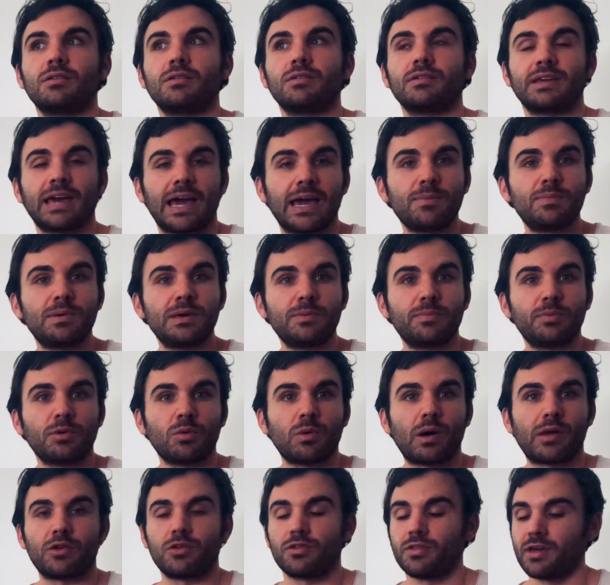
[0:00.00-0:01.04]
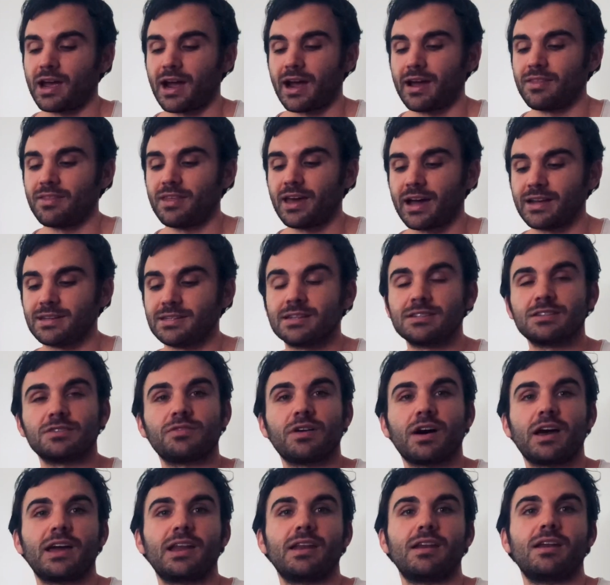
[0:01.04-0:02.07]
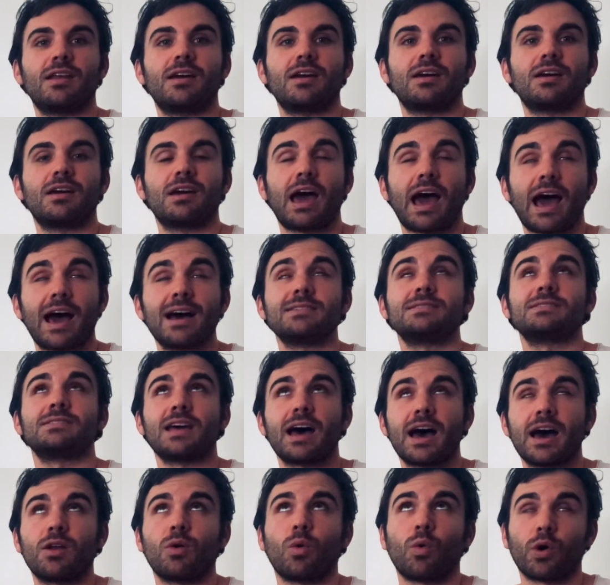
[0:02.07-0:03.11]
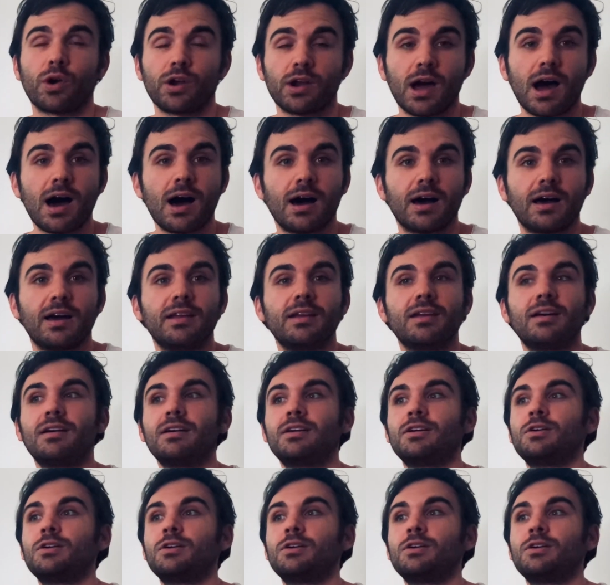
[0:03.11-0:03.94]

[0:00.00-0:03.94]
gay people, whether they, they identify it as that or not,